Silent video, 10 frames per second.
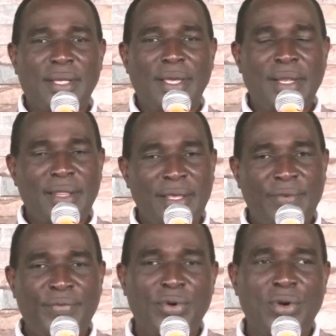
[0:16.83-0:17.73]
And
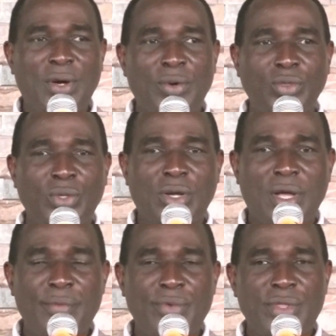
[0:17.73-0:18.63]
therefore, I want to
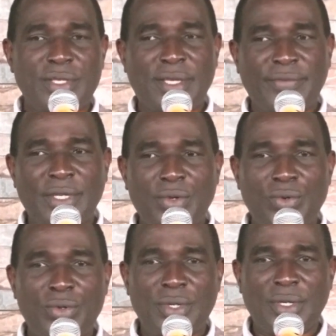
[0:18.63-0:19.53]
welcome you this
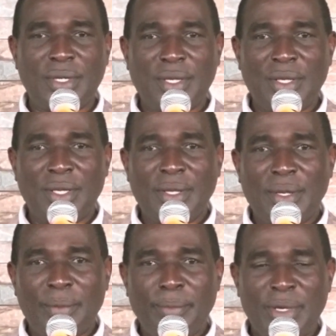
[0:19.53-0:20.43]
afternoon.
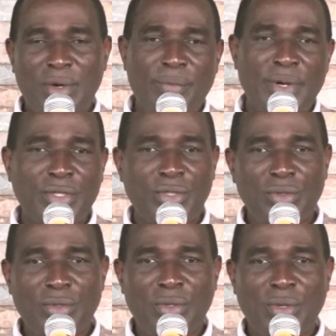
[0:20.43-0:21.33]
May God bless
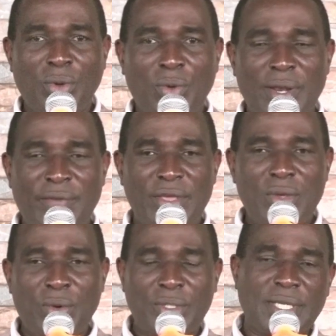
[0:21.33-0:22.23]
you wherever
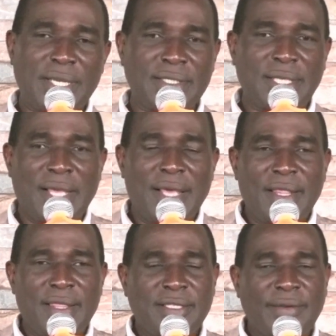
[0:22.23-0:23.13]
you're watching us.
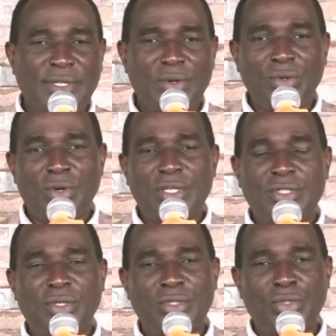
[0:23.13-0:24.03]
This afternoon, God
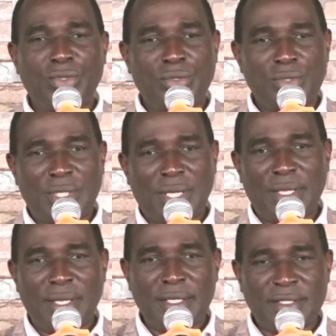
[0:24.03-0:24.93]
is going to use
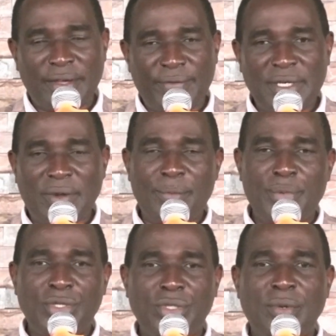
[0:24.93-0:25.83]
his servant, our
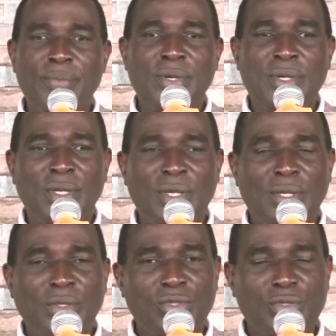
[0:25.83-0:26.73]
bishop,
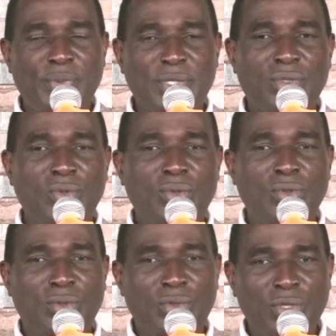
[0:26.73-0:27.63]
to speak to
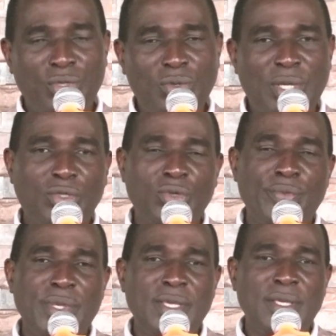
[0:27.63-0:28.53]
you and to
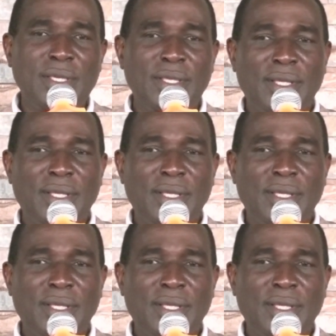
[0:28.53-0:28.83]
me.